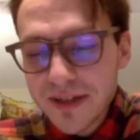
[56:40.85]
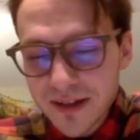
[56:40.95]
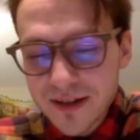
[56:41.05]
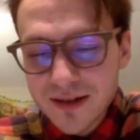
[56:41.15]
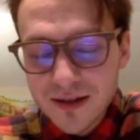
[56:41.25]

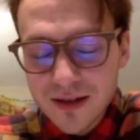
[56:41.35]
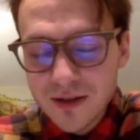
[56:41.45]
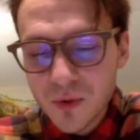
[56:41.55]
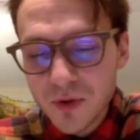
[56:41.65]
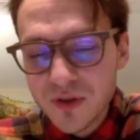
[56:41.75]
It
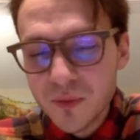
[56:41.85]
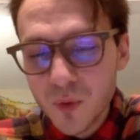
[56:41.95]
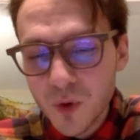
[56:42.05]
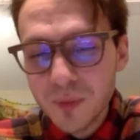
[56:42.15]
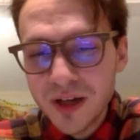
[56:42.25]
sometimes
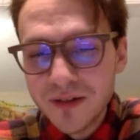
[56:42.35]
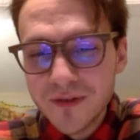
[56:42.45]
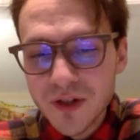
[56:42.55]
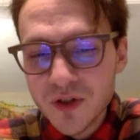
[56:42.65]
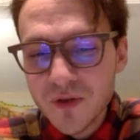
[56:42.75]
it does
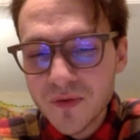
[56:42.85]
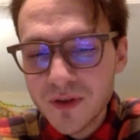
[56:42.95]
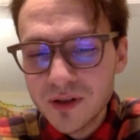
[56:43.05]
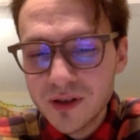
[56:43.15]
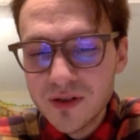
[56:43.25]
lean
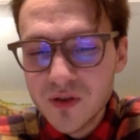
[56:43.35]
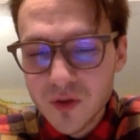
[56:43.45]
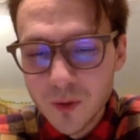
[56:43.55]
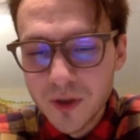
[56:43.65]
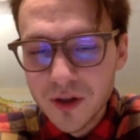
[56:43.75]
towards a more
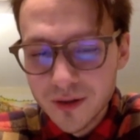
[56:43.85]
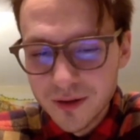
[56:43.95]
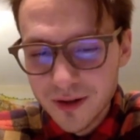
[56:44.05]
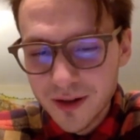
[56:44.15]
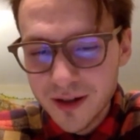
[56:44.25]

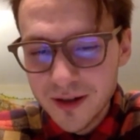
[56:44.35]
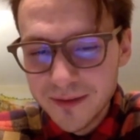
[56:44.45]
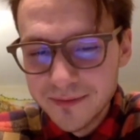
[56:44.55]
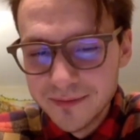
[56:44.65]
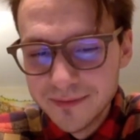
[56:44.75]
beneficial for the
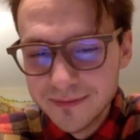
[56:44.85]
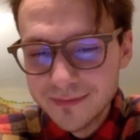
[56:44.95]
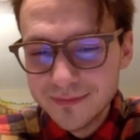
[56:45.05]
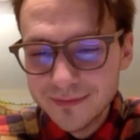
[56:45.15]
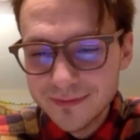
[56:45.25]

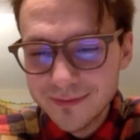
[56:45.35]
consumer